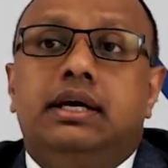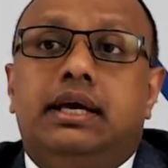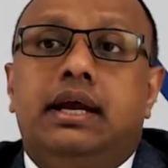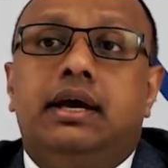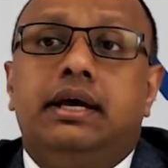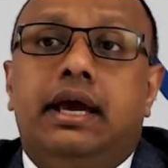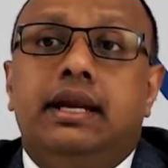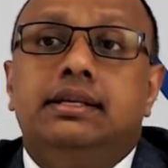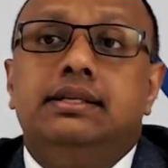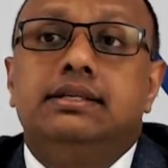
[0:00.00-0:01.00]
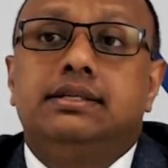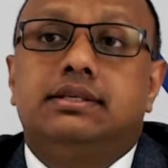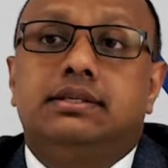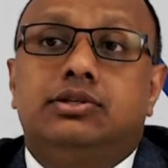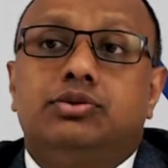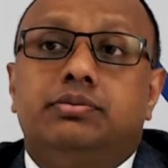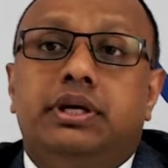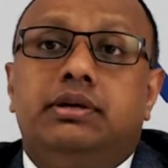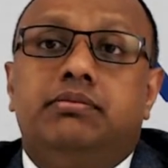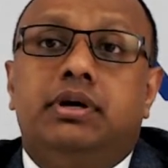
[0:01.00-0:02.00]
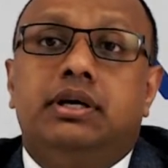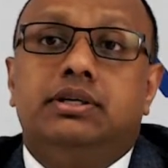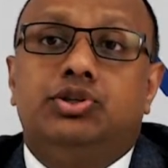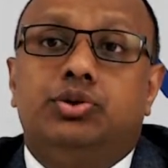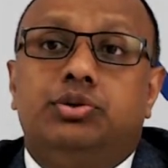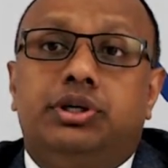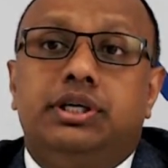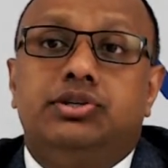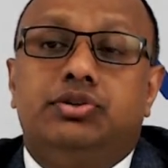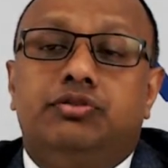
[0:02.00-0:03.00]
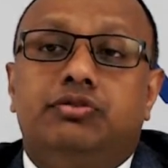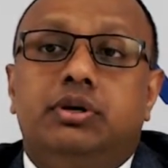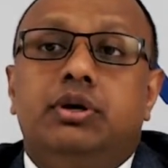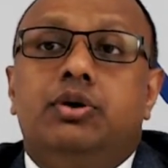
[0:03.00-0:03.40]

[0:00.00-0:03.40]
Can I add this to meet my shortage of